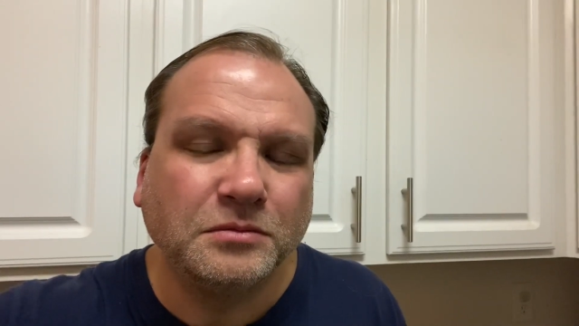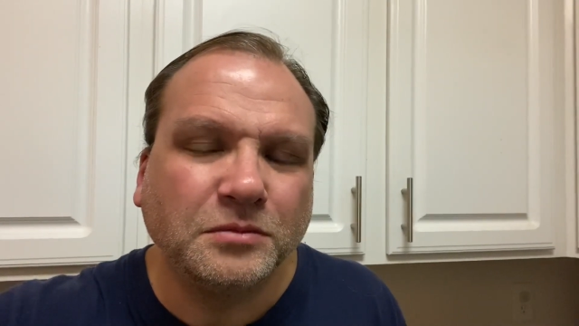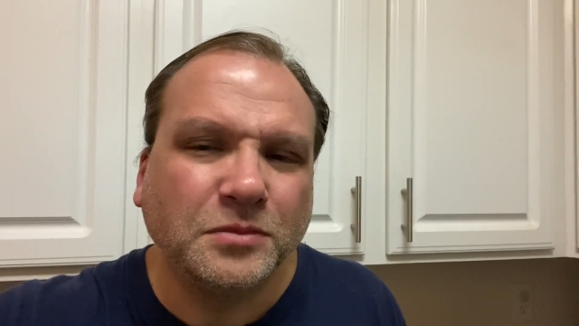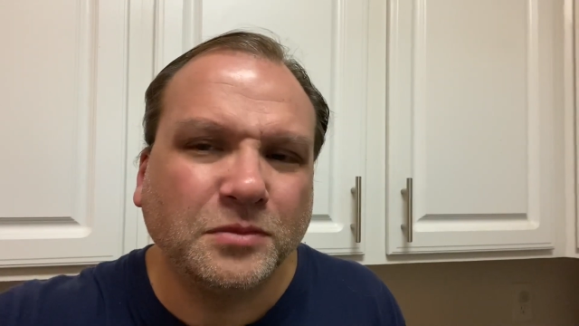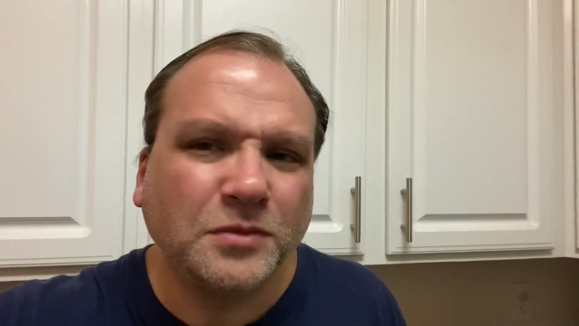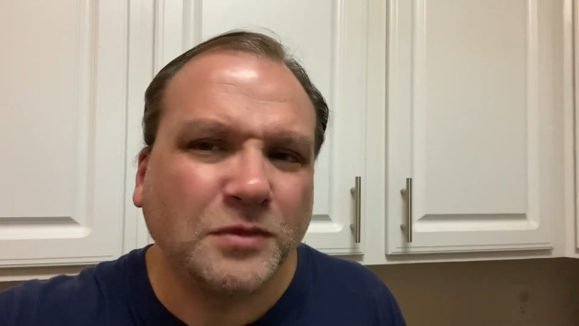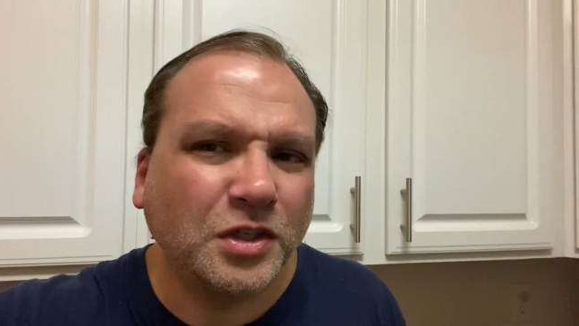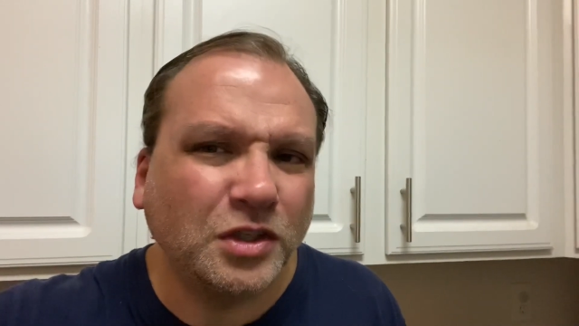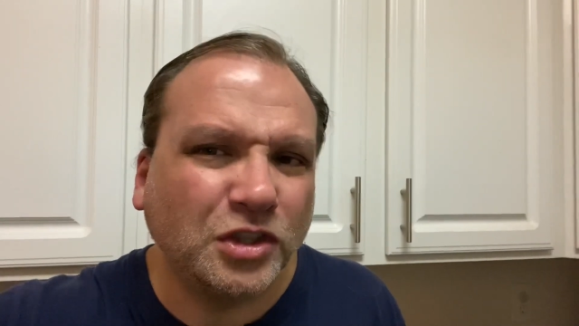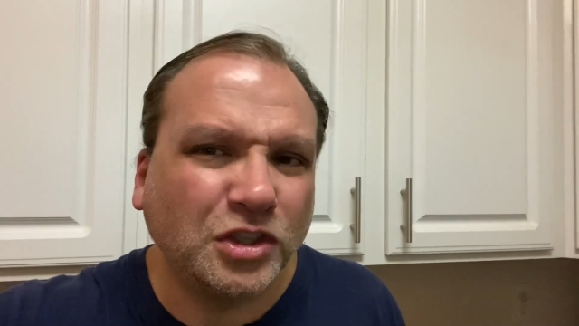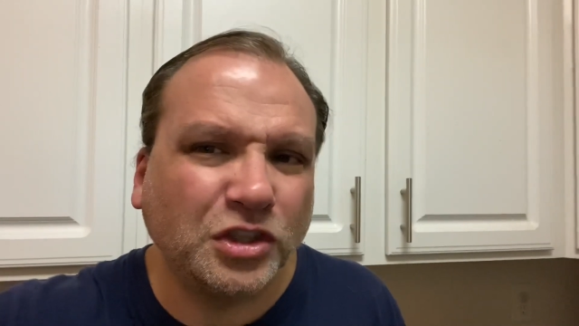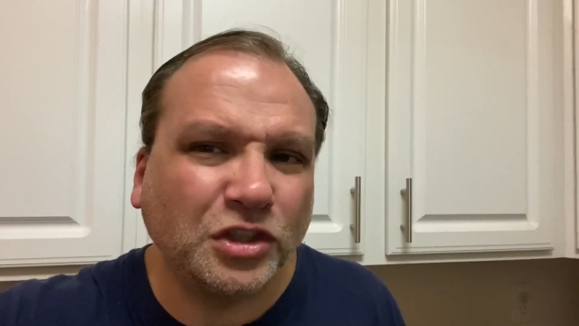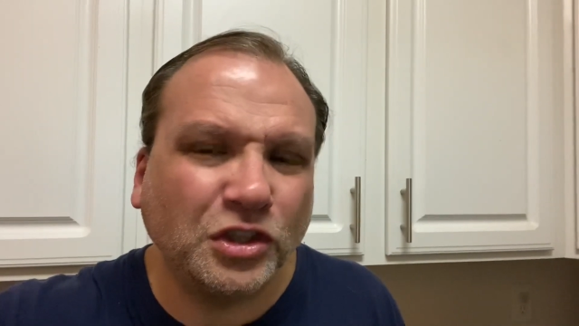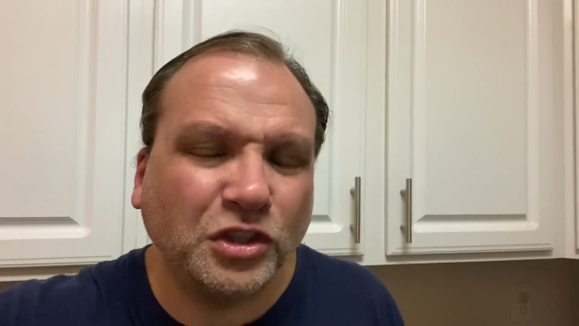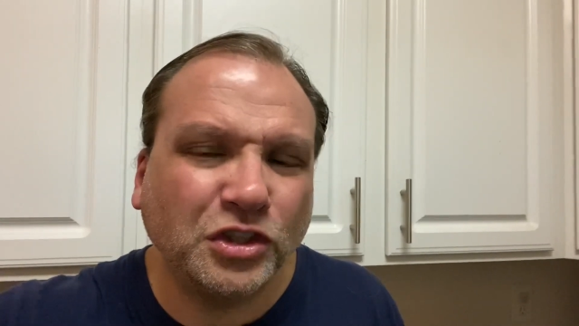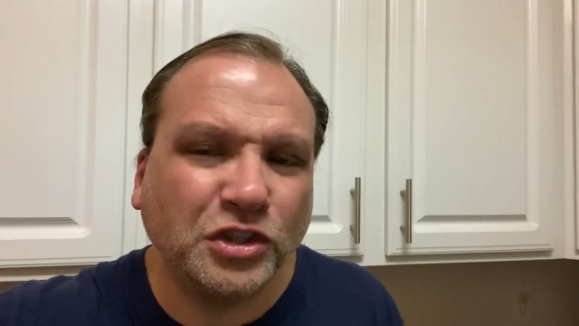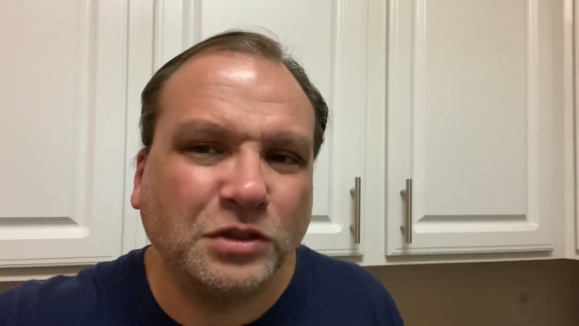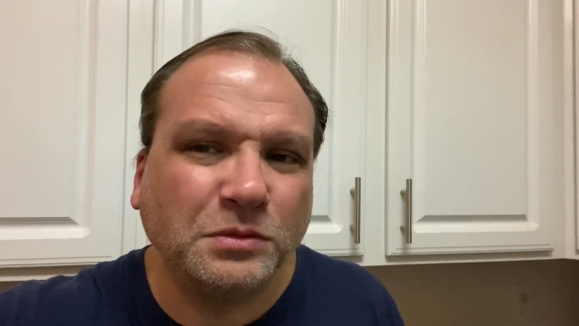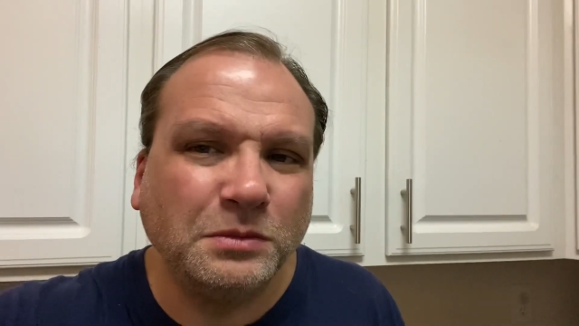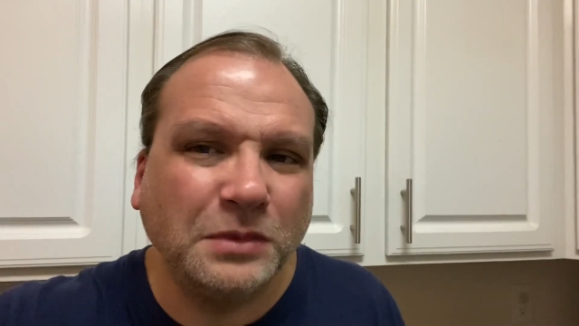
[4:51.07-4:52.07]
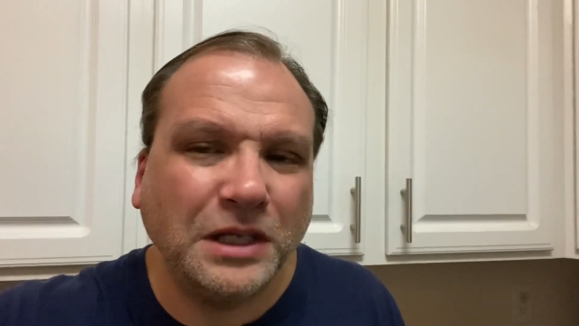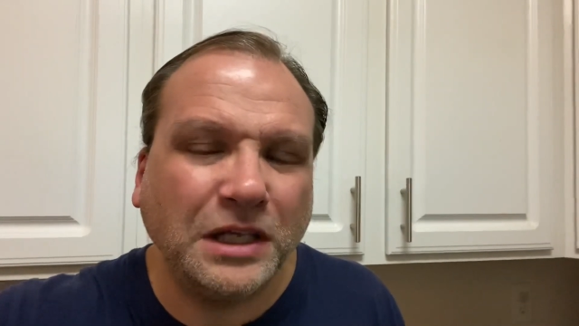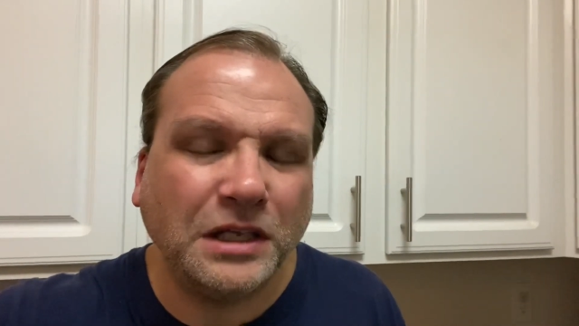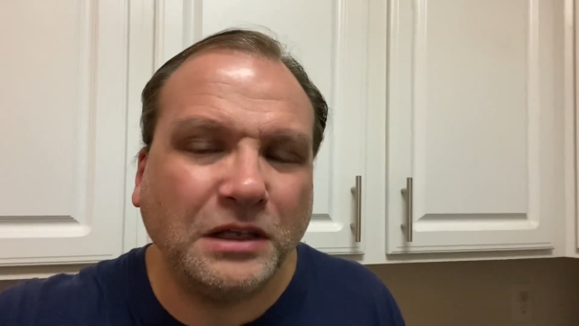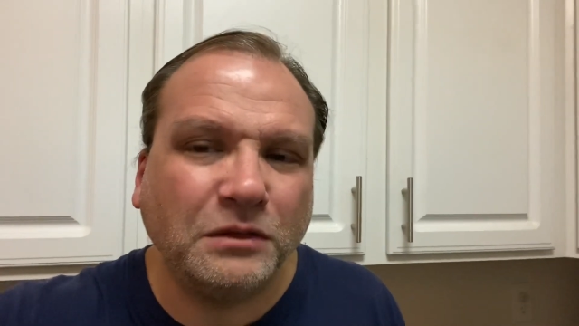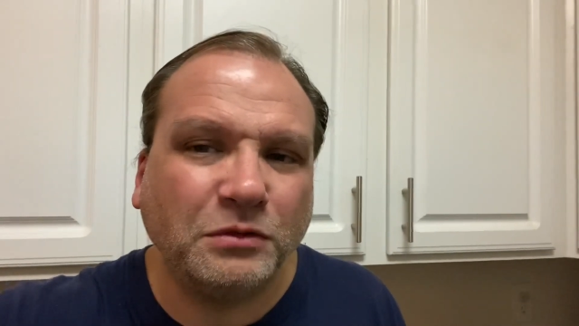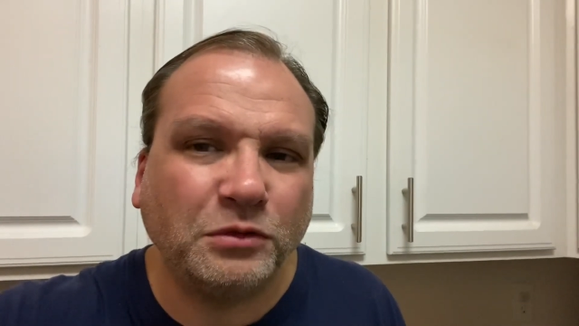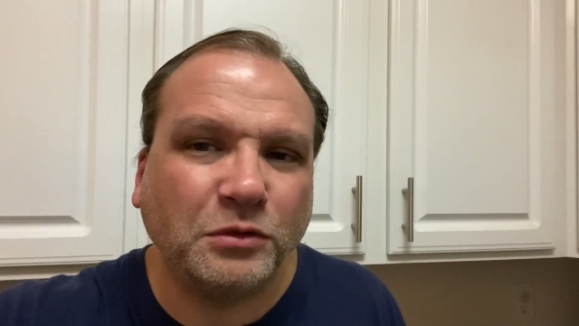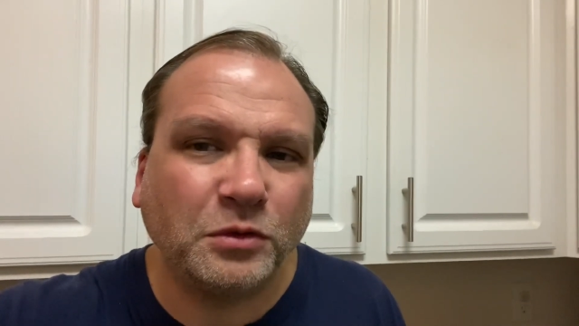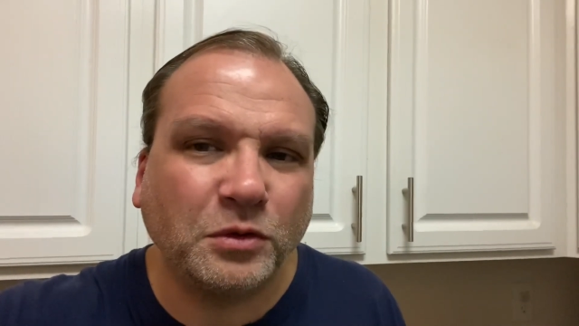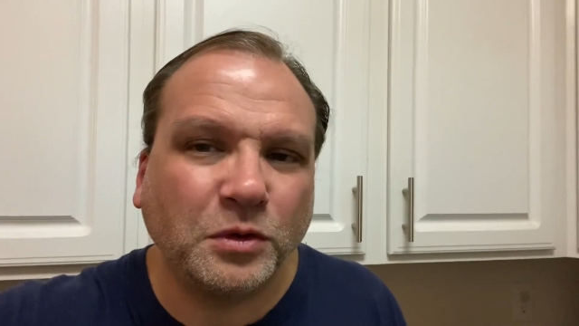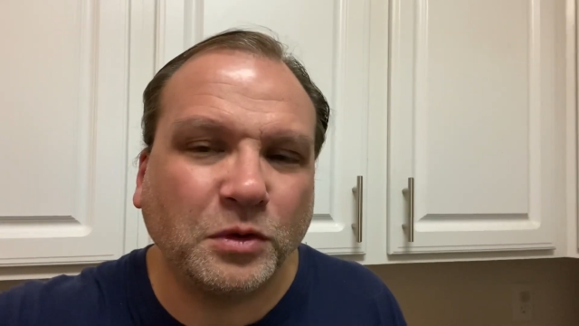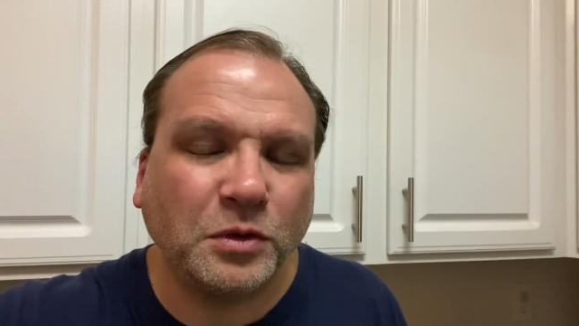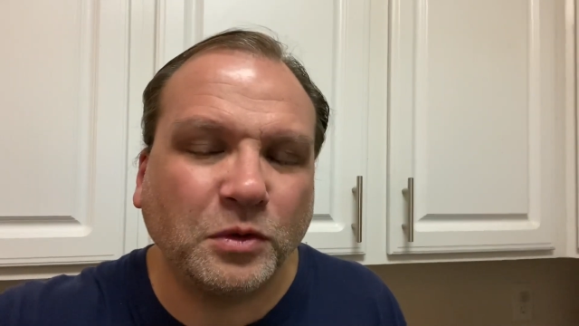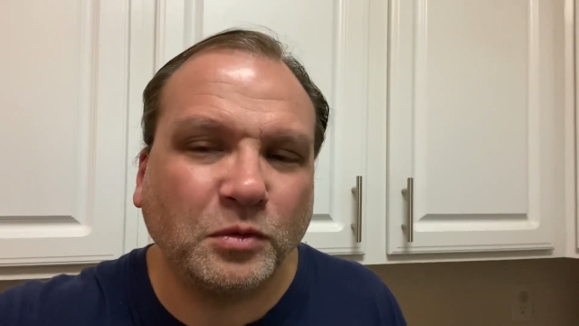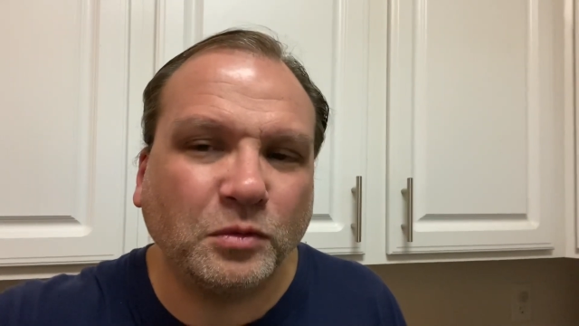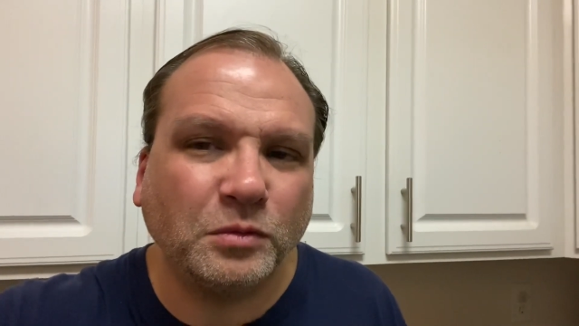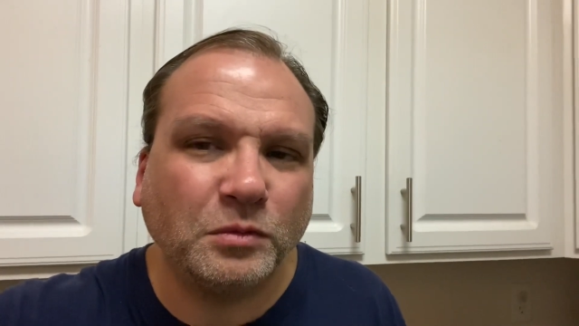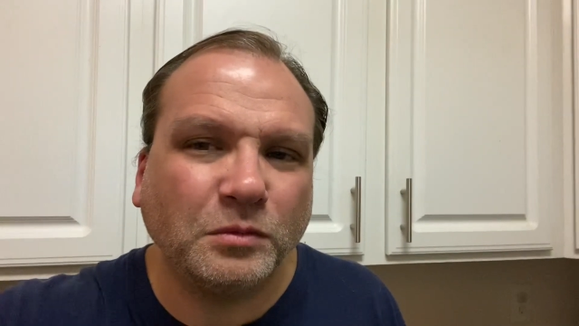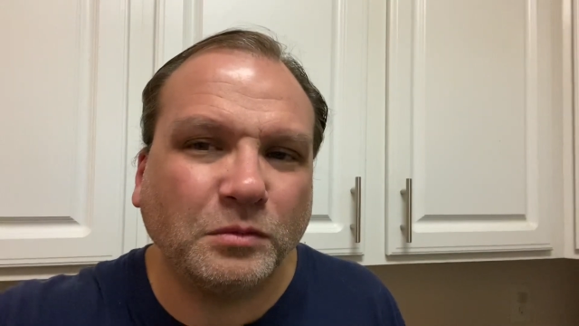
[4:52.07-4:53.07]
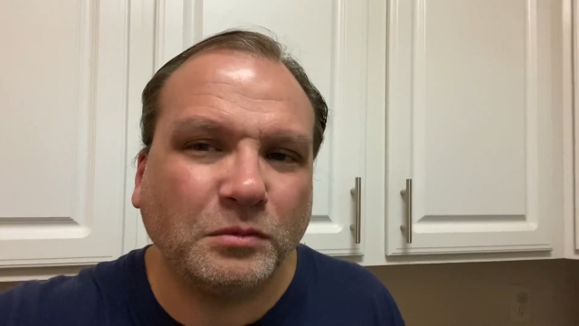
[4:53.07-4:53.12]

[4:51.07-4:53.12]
concerns me for